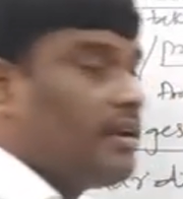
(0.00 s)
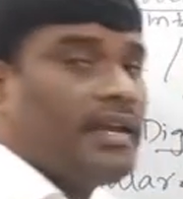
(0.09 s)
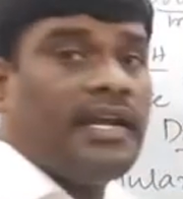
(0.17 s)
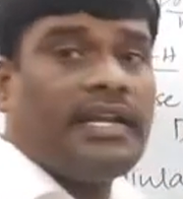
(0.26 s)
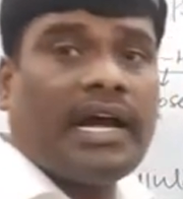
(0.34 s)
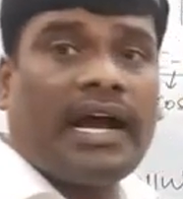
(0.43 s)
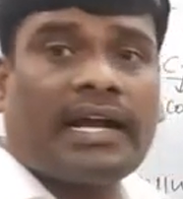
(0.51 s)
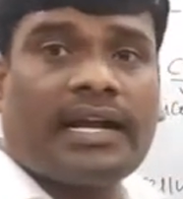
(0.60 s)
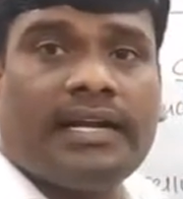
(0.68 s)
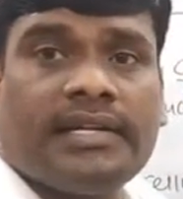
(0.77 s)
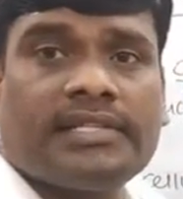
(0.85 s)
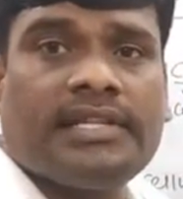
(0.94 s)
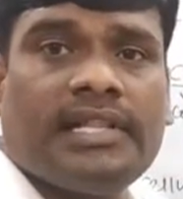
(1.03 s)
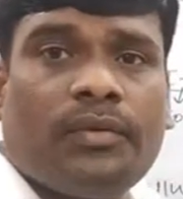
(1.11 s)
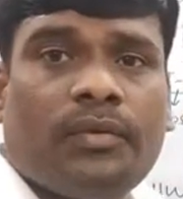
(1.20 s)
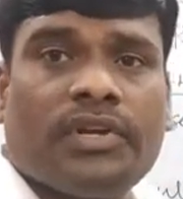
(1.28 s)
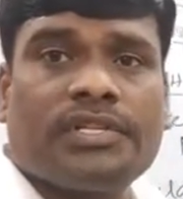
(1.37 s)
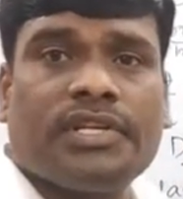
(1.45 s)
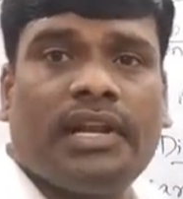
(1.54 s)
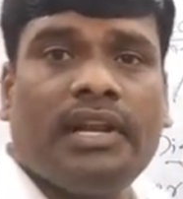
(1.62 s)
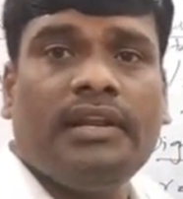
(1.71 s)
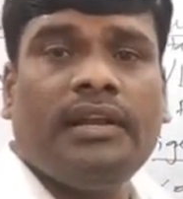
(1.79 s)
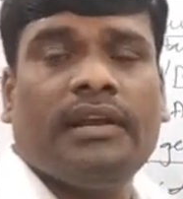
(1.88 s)
It occurs in the what,
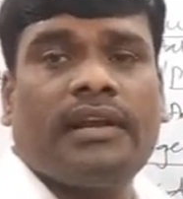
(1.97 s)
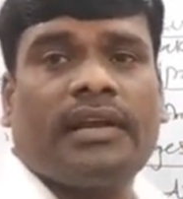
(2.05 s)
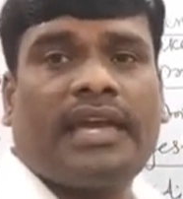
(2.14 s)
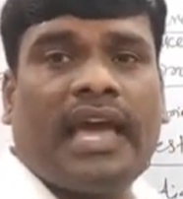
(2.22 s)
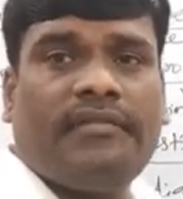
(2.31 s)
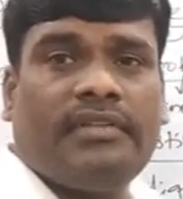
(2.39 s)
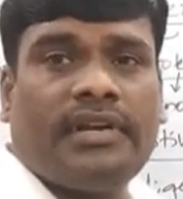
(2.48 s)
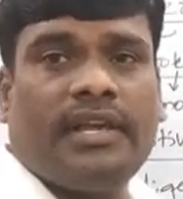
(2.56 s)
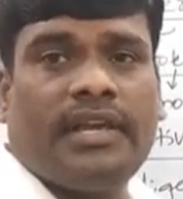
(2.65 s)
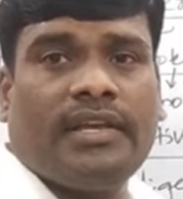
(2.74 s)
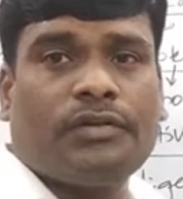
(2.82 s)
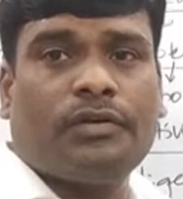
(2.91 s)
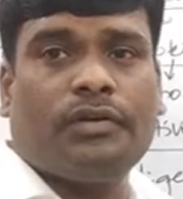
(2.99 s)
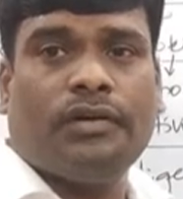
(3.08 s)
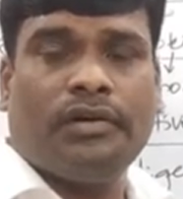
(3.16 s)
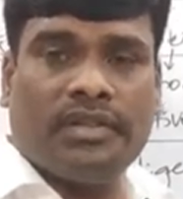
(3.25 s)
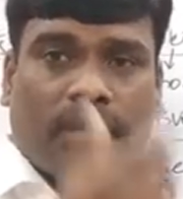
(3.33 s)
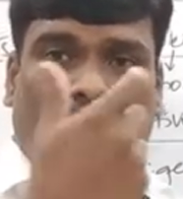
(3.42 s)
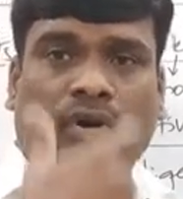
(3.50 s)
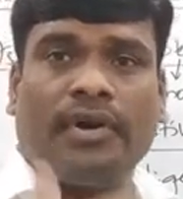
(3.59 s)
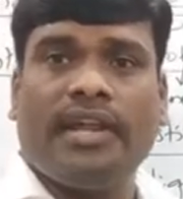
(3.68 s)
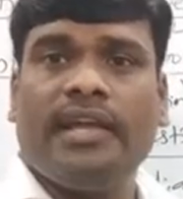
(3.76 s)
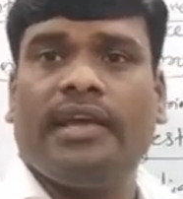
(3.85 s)
children? Cavity. So the
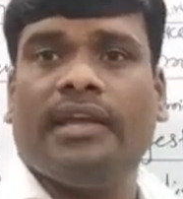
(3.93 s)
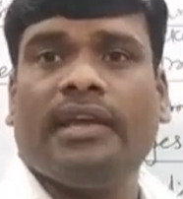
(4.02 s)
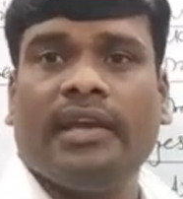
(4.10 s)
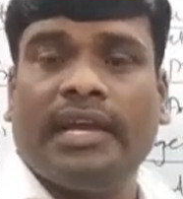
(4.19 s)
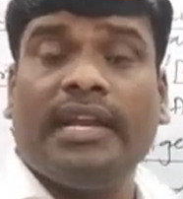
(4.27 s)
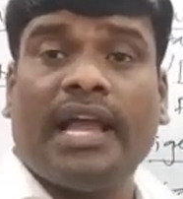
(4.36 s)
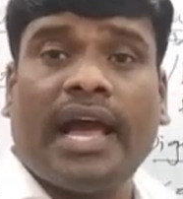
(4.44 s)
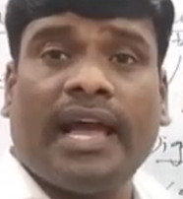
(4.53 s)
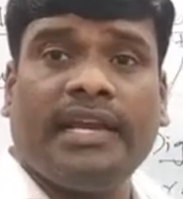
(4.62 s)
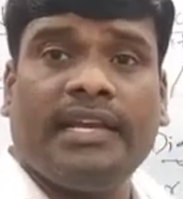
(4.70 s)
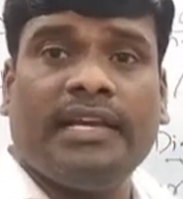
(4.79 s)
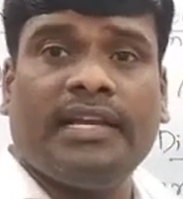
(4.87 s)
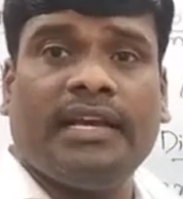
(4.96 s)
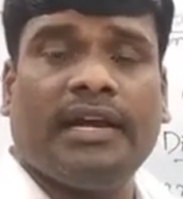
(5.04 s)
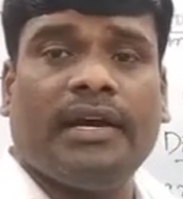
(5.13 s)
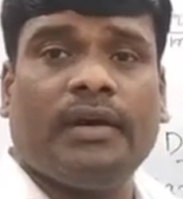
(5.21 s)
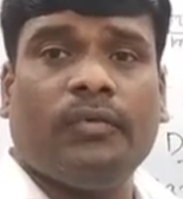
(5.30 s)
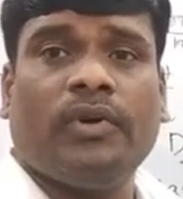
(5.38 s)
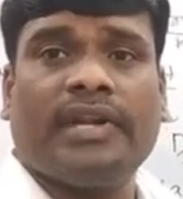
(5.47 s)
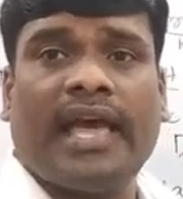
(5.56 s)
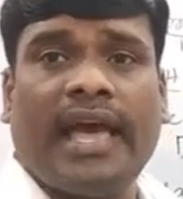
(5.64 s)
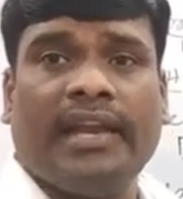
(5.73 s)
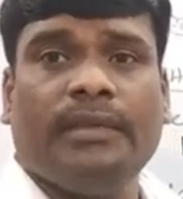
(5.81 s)
body in highly what
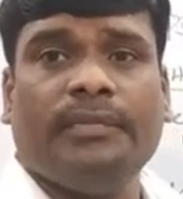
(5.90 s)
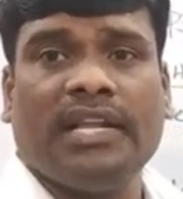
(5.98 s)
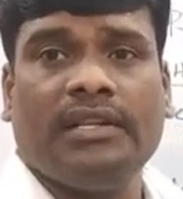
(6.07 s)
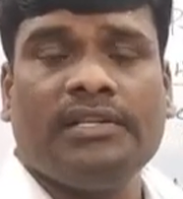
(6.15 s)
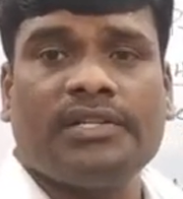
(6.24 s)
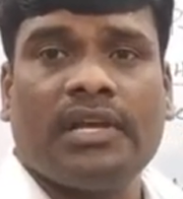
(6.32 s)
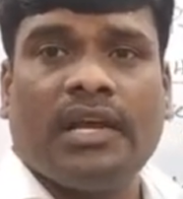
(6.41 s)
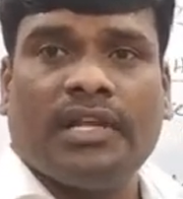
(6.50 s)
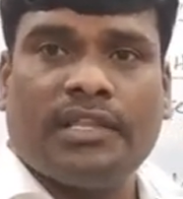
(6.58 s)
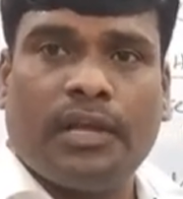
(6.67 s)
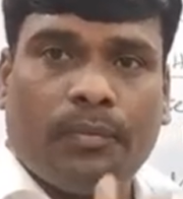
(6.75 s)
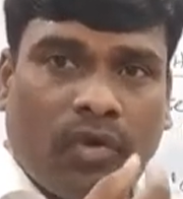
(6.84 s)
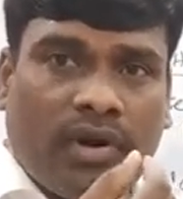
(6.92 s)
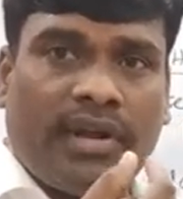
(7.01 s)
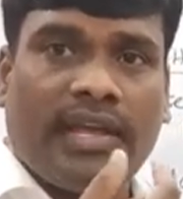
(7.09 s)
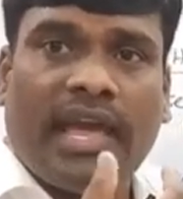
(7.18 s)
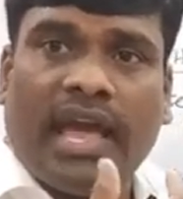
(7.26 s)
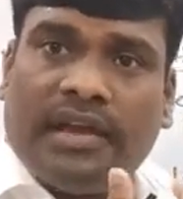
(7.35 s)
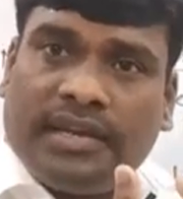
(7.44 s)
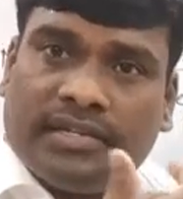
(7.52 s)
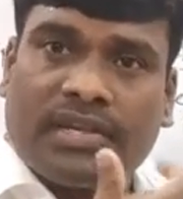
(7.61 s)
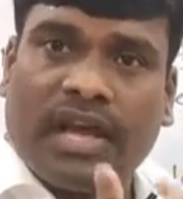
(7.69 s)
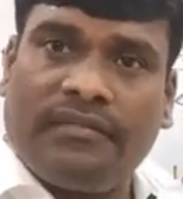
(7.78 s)
animals, their body
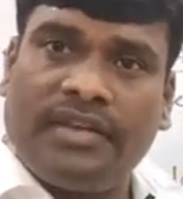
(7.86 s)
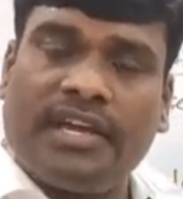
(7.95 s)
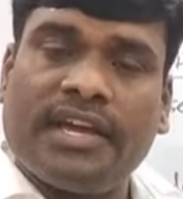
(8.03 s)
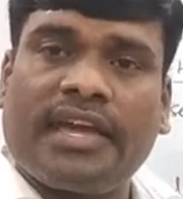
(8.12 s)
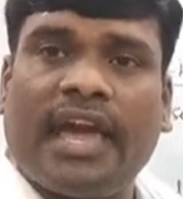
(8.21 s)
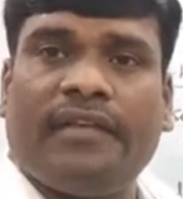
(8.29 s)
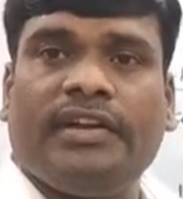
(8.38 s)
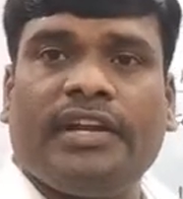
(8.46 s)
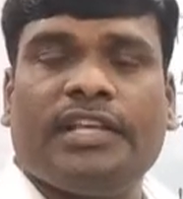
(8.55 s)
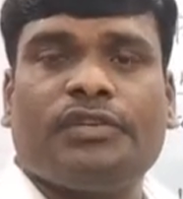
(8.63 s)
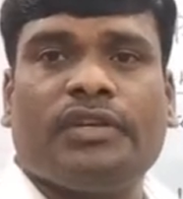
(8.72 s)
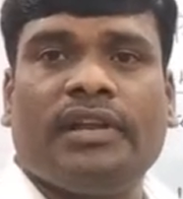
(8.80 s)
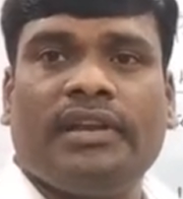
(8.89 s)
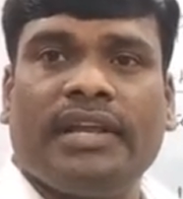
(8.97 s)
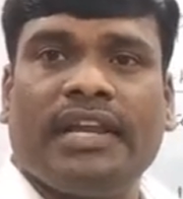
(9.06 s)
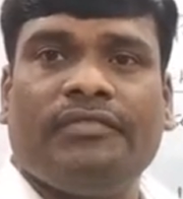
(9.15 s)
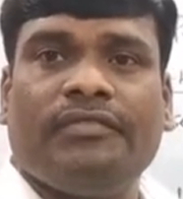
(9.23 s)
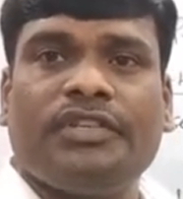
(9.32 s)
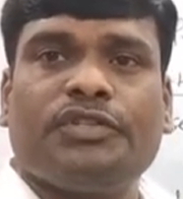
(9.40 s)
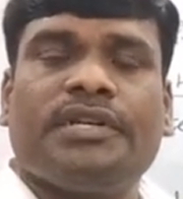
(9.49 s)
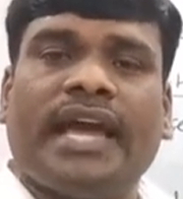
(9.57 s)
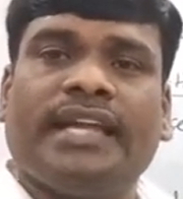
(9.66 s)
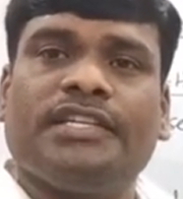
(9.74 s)
is having a cavity, children, in which
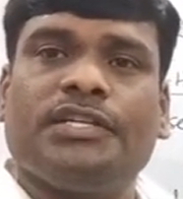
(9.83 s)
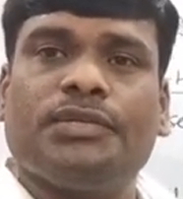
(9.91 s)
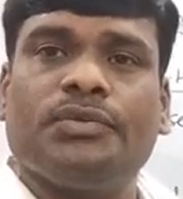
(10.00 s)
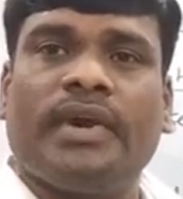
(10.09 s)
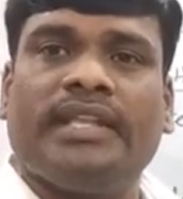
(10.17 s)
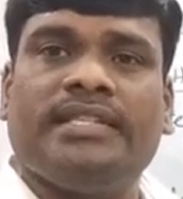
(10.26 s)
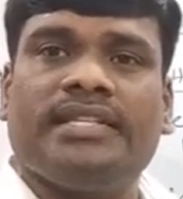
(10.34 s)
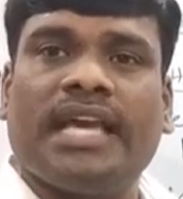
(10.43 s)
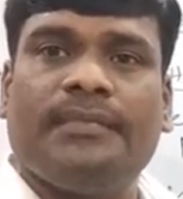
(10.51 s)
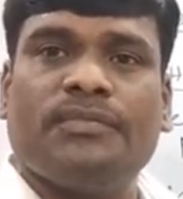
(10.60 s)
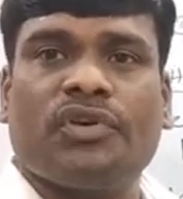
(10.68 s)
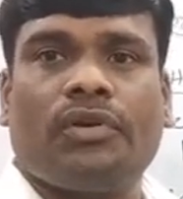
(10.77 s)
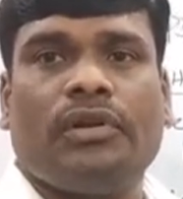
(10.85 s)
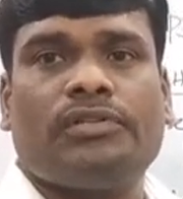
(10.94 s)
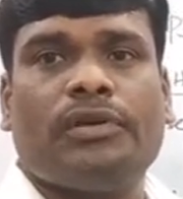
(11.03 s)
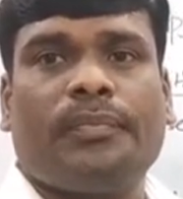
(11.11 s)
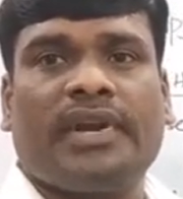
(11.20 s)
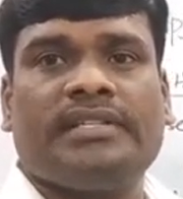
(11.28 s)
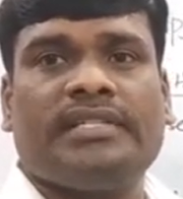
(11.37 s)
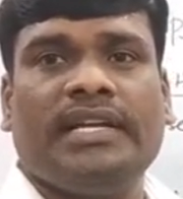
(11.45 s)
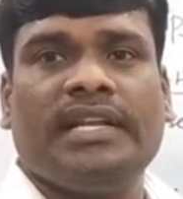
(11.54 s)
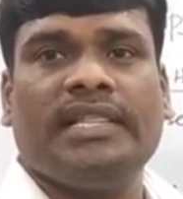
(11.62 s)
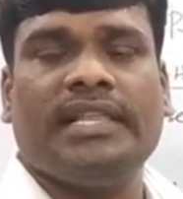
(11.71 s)
digestive enzymes are also
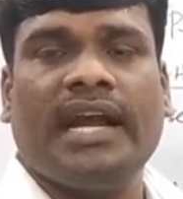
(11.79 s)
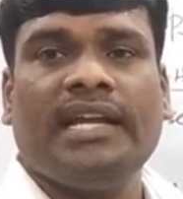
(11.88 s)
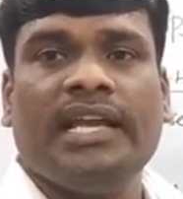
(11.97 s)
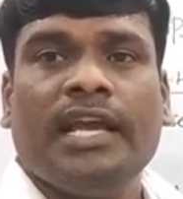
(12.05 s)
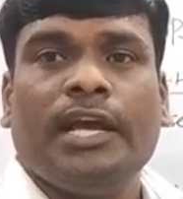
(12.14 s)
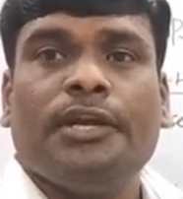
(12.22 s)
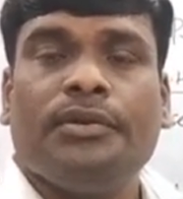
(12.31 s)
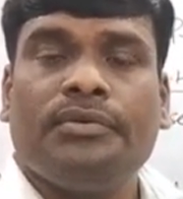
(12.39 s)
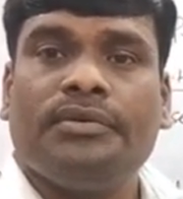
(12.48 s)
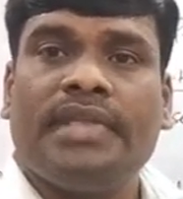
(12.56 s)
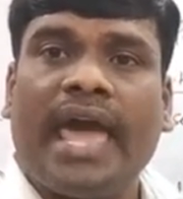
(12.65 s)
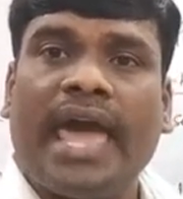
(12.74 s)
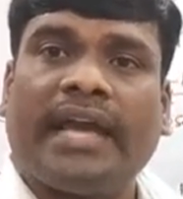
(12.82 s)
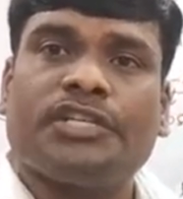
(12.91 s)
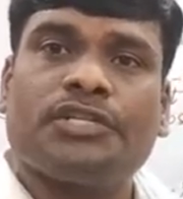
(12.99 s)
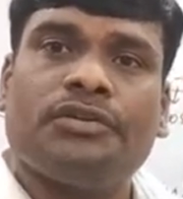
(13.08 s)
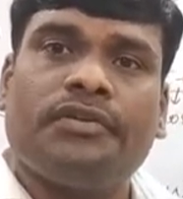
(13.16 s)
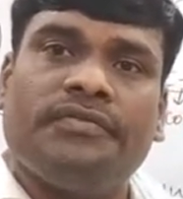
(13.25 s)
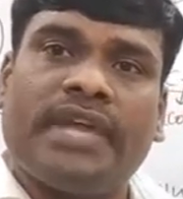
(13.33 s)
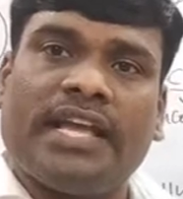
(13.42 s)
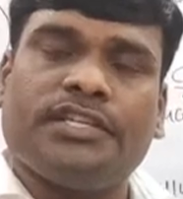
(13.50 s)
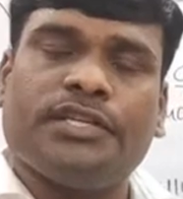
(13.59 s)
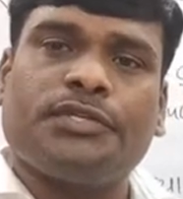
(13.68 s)
present in that. Due to the action of
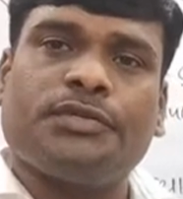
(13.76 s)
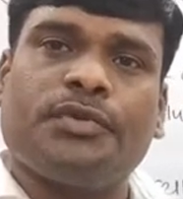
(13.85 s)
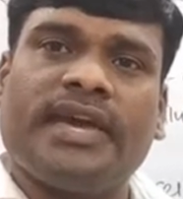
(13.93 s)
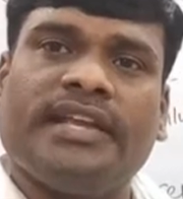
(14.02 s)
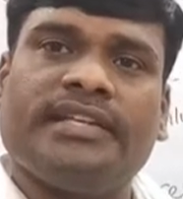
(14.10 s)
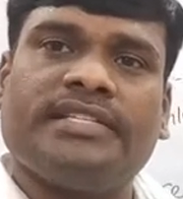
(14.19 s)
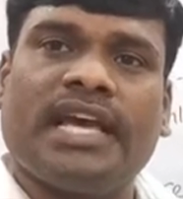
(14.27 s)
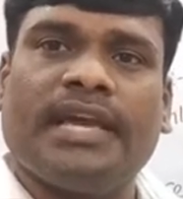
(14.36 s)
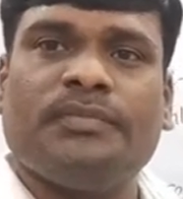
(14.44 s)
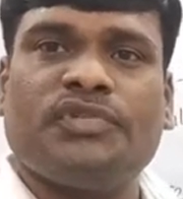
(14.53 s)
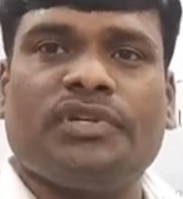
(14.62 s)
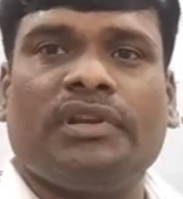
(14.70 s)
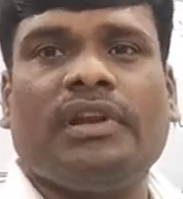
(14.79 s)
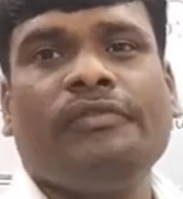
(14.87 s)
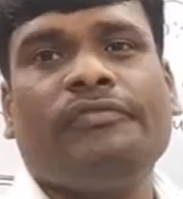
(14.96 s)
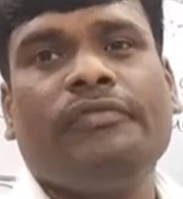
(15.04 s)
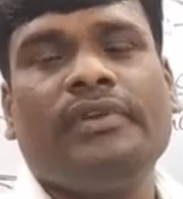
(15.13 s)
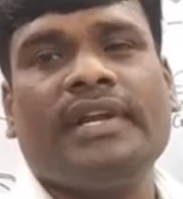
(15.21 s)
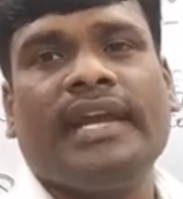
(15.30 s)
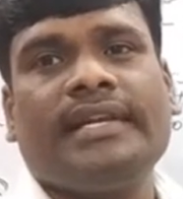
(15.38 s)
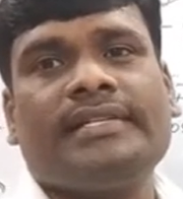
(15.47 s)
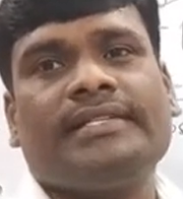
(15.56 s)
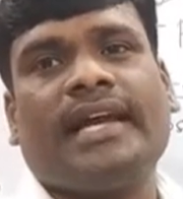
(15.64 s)
digestive enzymes, children, food
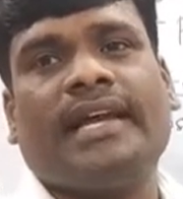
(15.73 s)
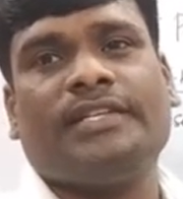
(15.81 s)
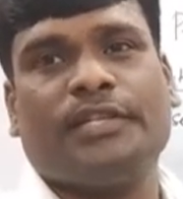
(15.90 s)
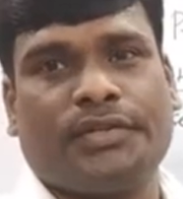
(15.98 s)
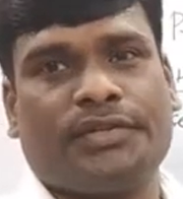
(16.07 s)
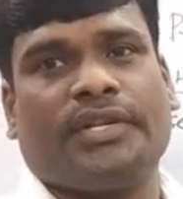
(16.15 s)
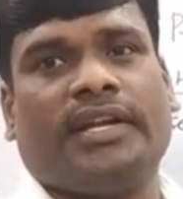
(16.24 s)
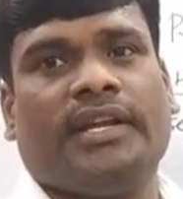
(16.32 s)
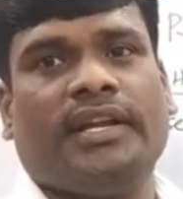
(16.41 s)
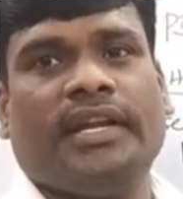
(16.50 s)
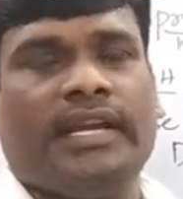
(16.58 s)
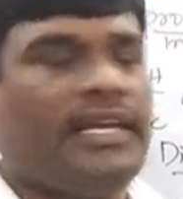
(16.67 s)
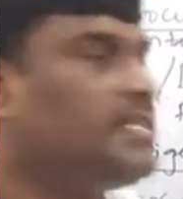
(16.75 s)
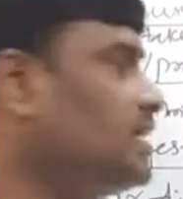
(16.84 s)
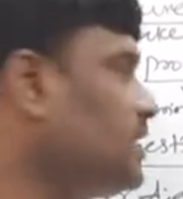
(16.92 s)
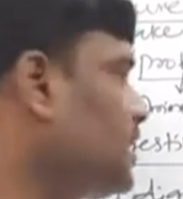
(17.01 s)
gets digested, isn't